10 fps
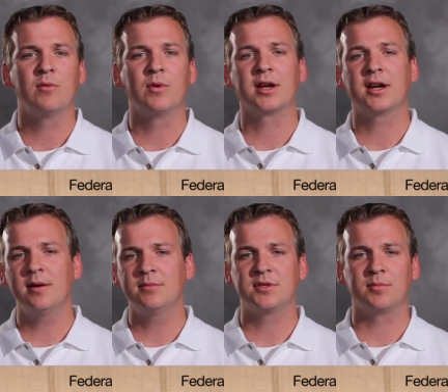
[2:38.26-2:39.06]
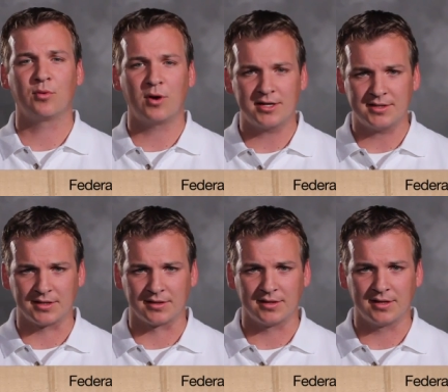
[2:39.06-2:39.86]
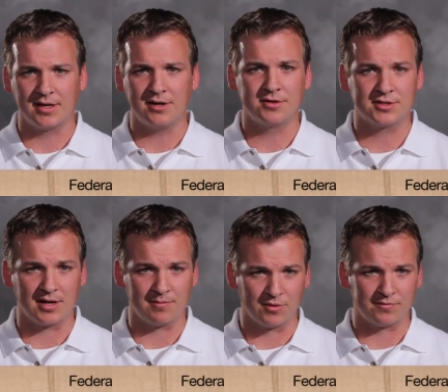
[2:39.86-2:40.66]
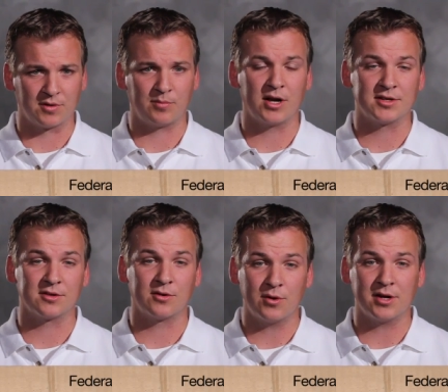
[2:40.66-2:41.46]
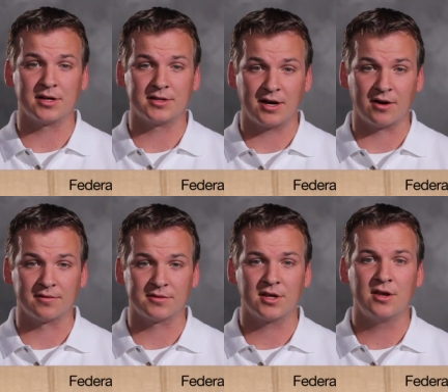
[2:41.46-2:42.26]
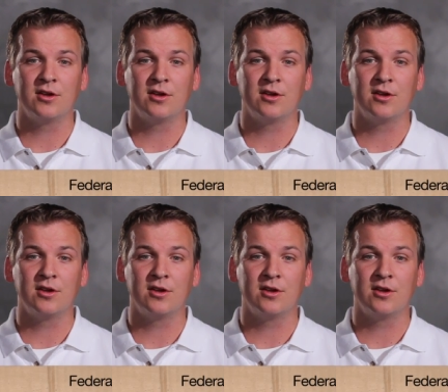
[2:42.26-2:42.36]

When it comes to pricing, interstate moves are priced according to tariffs,